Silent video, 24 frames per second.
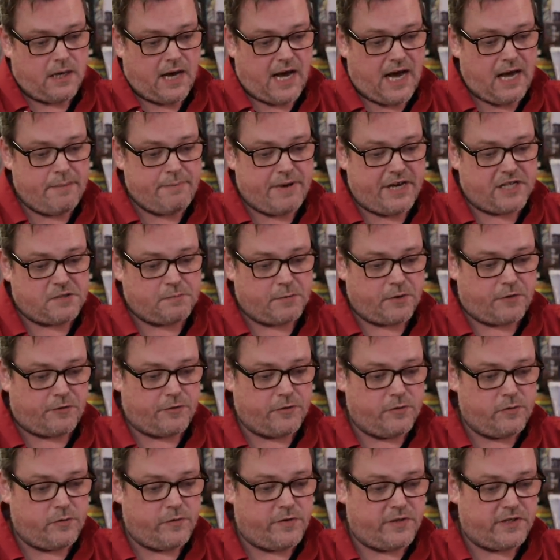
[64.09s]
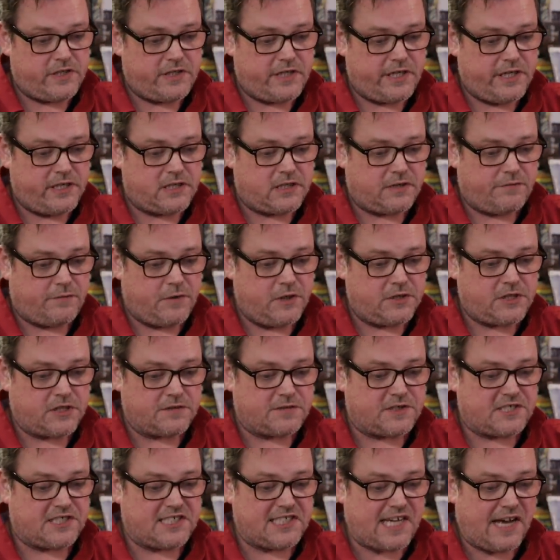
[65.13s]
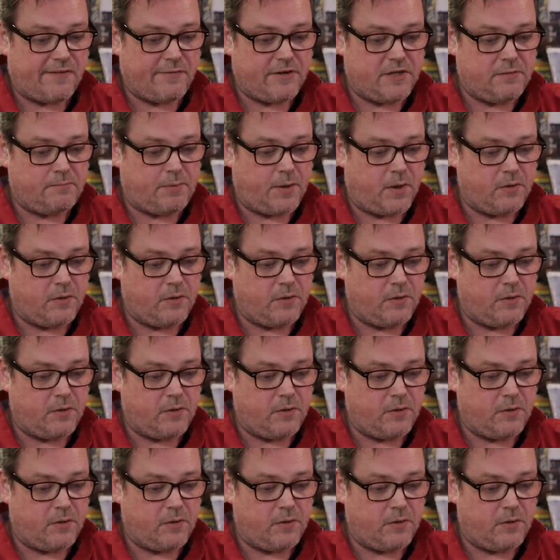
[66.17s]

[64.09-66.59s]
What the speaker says: "Hi, Basement Crew. This is the first of 7